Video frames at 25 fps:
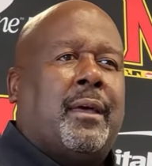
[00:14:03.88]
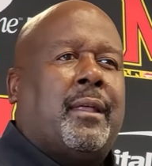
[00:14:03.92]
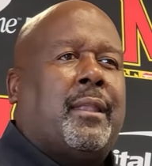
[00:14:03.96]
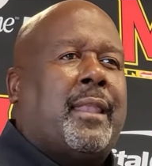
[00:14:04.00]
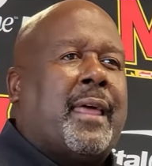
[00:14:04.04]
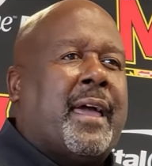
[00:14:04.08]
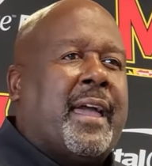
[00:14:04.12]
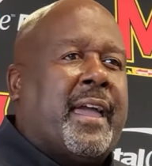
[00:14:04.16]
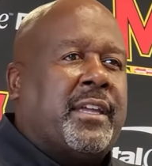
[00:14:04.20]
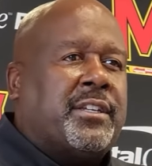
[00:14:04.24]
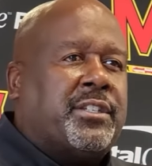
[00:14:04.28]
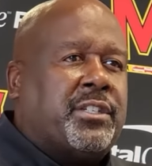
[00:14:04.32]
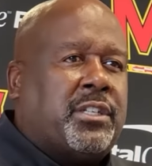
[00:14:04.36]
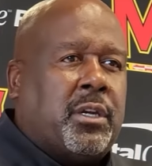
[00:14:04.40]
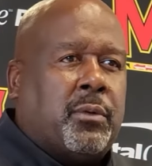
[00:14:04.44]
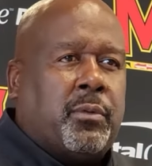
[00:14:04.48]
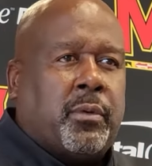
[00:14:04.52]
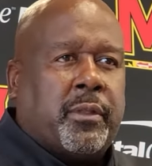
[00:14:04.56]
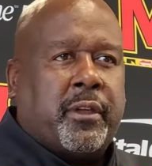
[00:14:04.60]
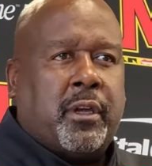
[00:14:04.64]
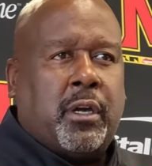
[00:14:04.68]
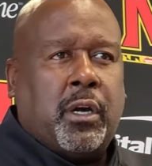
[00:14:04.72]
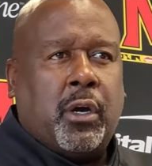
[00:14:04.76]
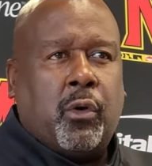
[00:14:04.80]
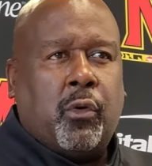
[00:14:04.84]
last year
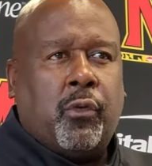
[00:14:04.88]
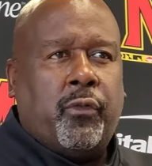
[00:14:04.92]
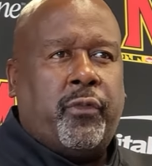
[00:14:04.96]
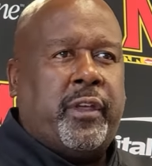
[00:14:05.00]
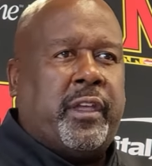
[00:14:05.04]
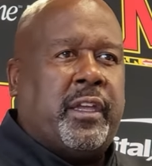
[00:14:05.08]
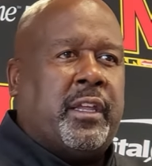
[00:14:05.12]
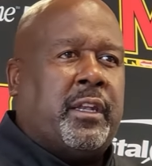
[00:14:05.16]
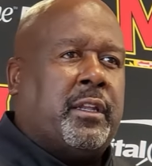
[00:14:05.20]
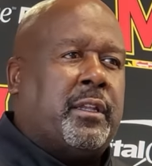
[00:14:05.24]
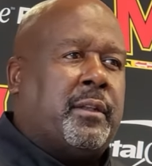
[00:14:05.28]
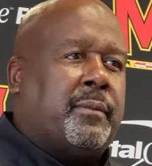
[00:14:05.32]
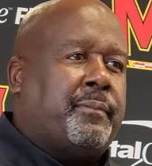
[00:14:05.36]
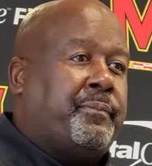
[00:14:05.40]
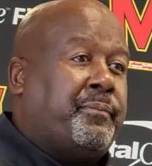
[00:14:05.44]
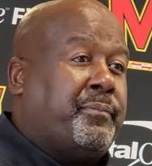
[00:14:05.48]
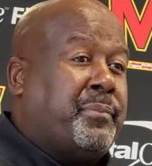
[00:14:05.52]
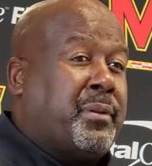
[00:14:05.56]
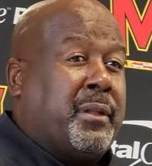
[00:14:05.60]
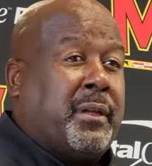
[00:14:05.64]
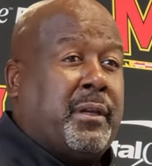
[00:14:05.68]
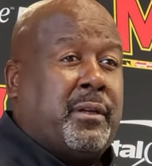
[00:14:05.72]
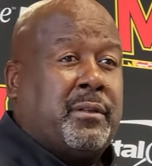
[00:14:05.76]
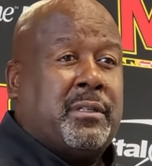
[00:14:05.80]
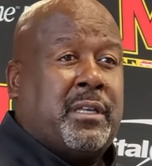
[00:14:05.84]
with COVID and
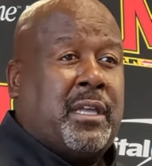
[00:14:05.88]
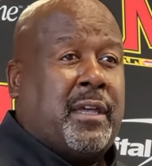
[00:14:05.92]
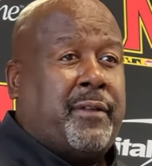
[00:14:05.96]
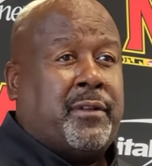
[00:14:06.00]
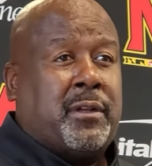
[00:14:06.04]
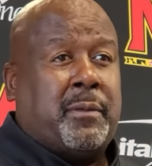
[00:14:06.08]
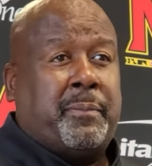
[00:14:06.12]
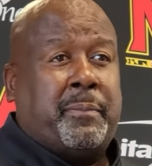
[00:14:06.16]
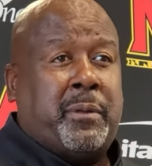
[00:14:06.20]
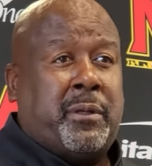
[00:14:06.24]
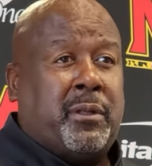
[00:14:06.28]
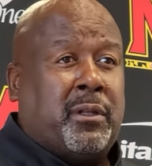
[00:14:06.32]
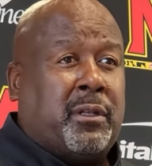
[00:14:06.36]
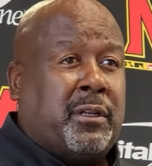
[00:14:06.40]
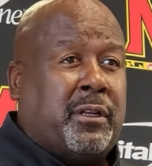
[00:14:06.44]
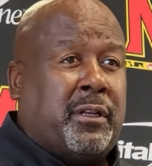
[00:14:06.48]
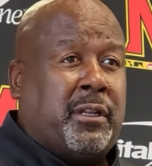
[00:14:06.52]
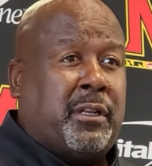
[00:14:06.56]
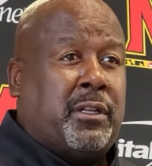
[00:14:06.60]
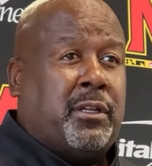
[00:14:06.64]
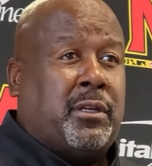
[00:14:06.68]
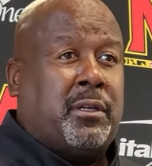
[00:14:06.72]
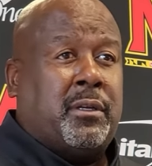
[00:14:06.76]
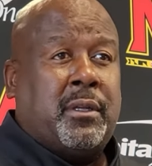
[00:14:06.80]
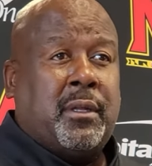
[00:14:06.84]
players having
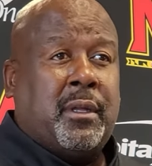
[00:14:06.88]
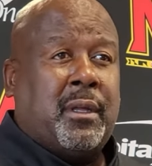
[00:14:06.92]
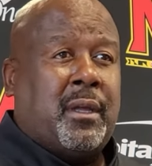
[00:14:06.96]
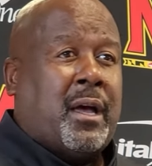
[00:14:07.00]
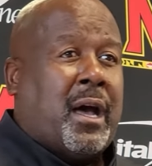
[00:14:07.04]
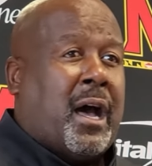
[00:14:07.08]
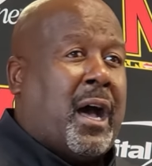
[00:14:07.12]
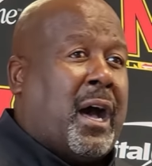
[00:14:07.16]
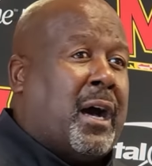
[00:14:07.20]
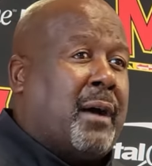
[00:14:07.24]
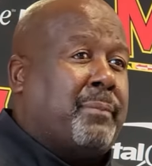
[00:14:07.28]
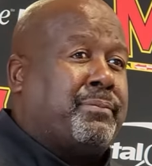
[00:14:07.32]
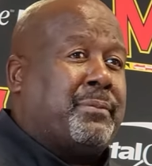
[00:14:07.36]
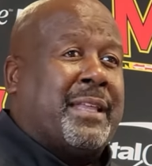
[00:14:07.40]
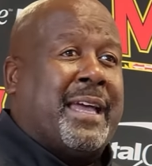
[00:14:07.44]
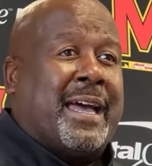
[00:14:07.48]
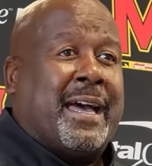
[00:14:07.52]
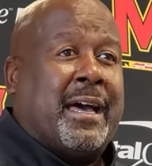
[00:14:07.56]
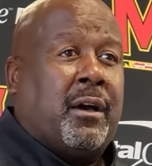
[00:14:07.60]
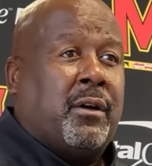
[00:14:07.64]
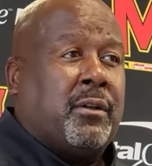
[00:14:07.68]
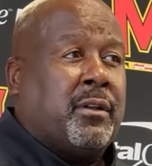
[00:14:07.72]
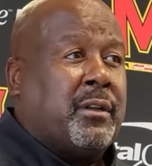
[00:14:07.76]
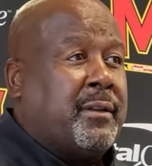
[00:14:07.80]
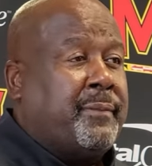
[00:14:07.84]
ability to opt
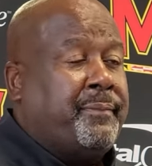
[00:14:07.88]
out.